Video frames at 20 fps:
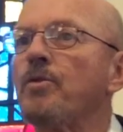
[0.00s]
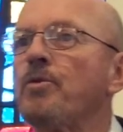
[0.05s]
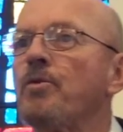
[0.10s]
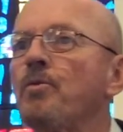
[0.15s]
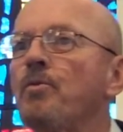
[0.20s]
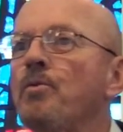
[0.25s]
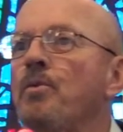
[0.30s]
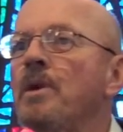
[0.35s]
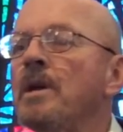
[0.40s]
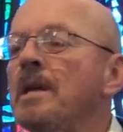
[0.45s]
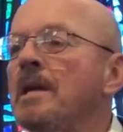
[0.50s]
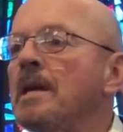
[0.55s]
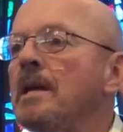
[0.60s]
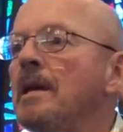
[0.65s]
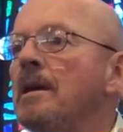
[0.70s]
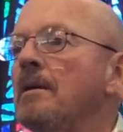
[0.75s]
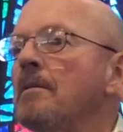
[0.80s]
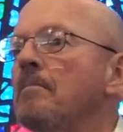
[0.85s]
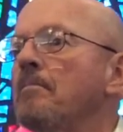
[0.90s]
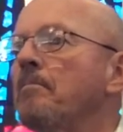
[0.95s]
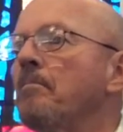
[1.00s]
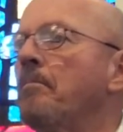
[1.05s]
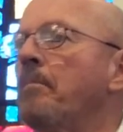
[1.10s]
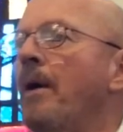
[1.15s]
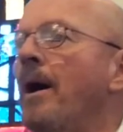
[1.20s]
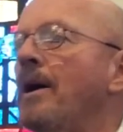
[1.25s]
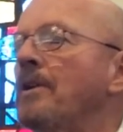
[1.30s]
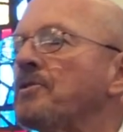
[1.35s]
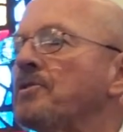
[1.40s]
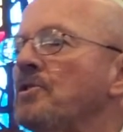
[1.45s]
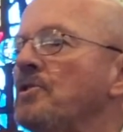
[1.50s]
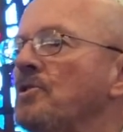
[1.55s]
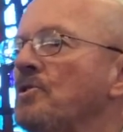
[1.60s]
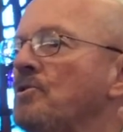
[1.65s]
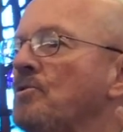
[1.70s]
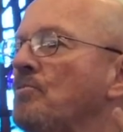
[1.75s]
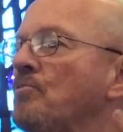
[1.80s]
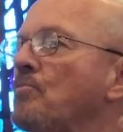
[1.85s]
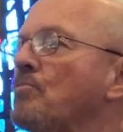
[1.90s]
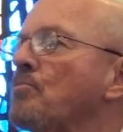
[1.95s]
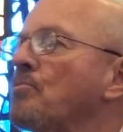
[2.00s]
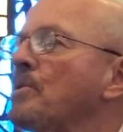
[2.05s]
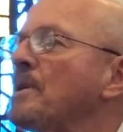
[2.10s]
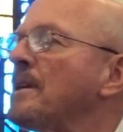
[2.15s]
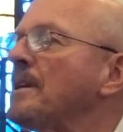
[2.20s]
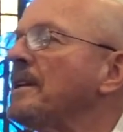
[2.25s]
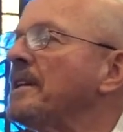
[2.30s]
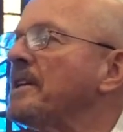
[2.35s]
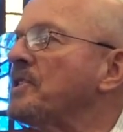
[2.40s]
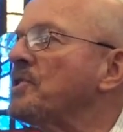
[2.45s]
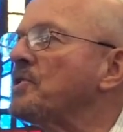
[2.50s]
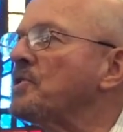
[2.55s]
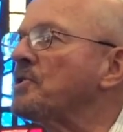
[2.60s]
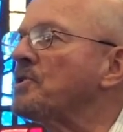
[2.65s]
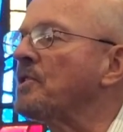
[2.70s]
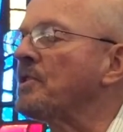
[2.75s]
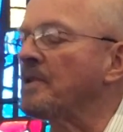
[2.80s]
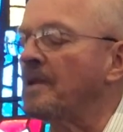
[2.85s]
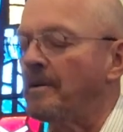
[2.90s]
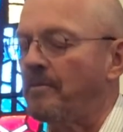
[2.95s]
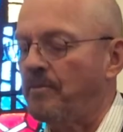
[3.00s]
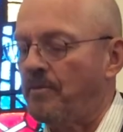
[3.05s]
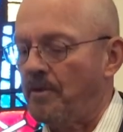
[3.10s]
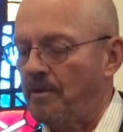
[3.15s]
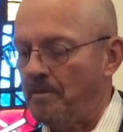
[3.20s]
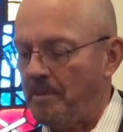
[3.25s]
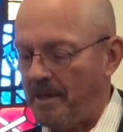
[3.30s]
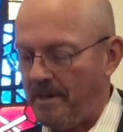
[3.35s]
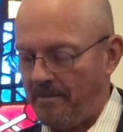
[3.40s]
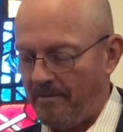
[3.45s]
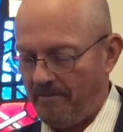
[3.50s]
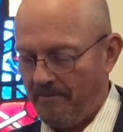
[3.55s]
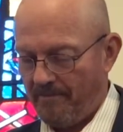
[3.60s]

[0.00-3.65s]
three bosses really stood up for me.